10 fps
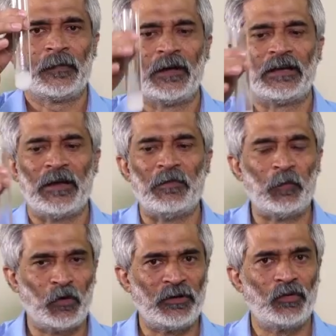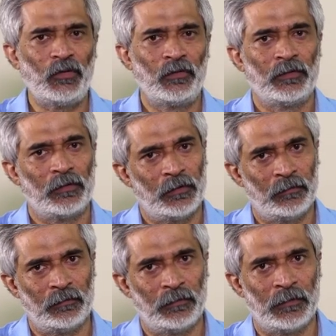it can be put into
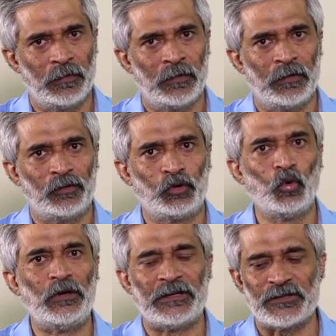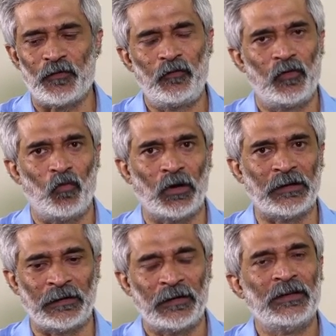2 liters of
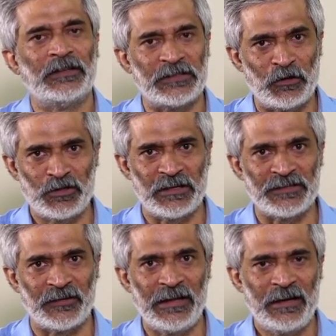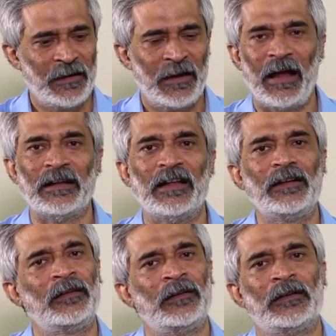water. The solution is ready, and
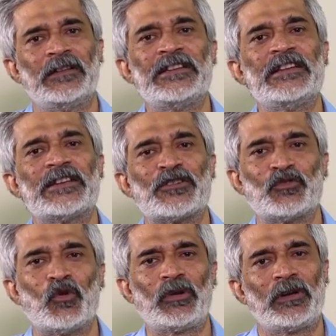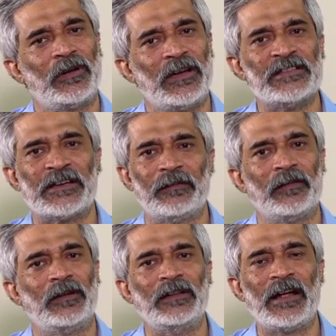then the seeds are soaked inside
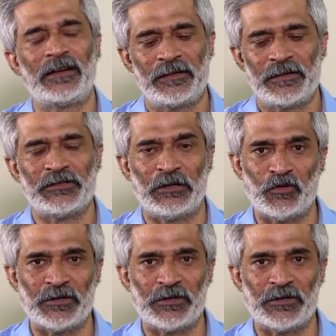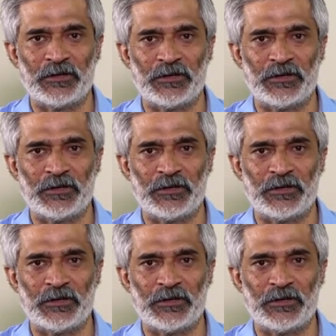in that solution.